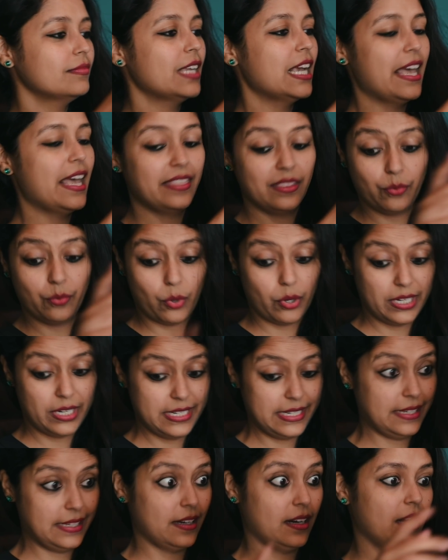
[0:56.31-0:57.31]
and the
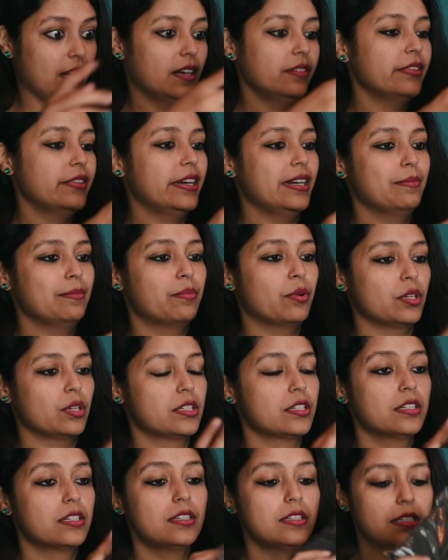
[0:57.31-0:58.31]
warranty card, very
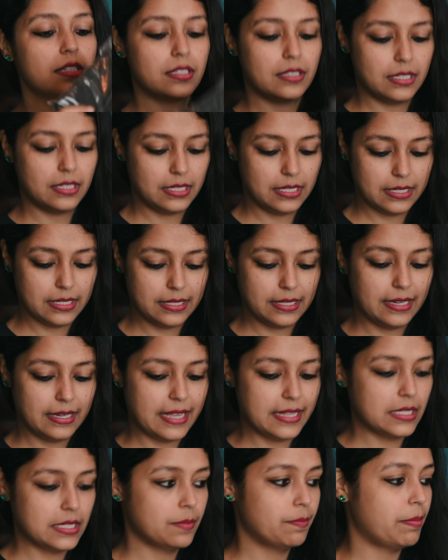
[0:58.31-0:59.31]
important. This is the
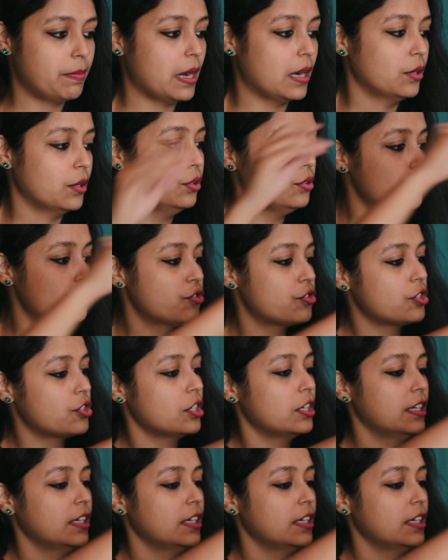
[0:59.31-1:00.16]
lens pouch.